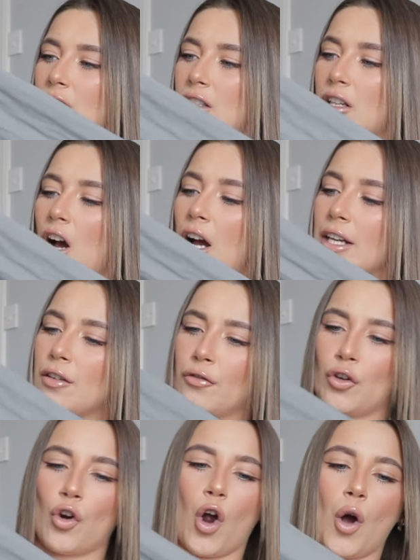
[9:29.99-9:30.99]
kind of
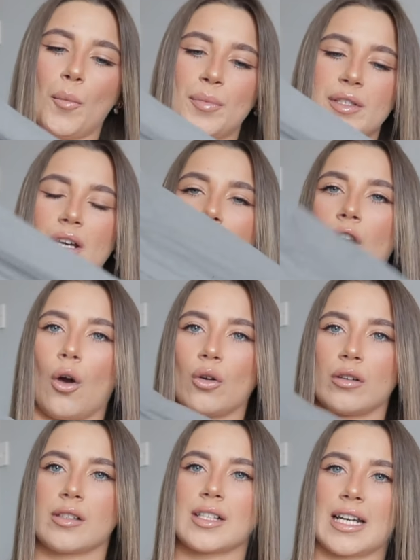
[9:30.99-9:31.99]
cropped
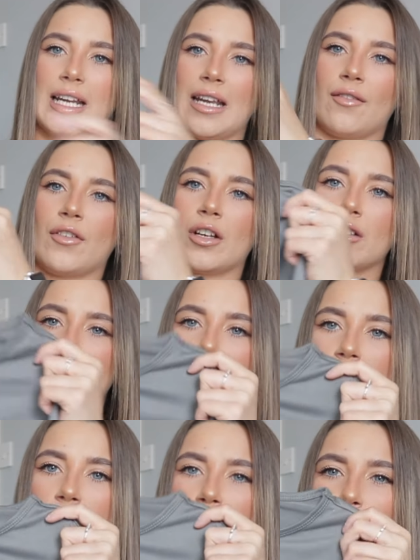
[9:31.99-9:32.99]
long sleeve
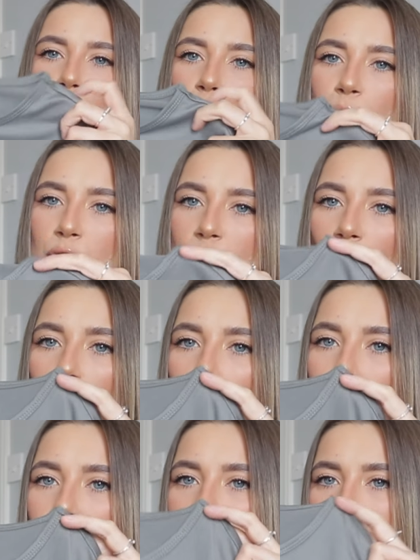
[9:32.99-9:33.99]
scoop
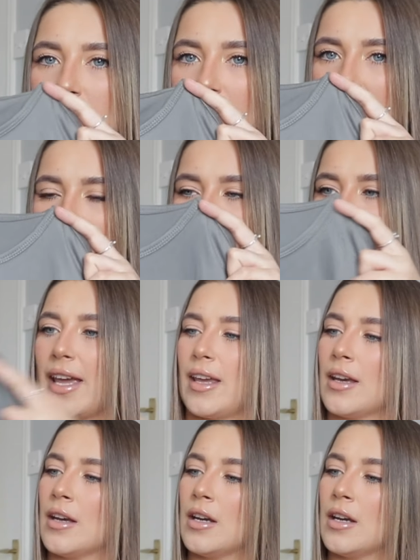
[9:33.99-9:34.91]
top, as you can see.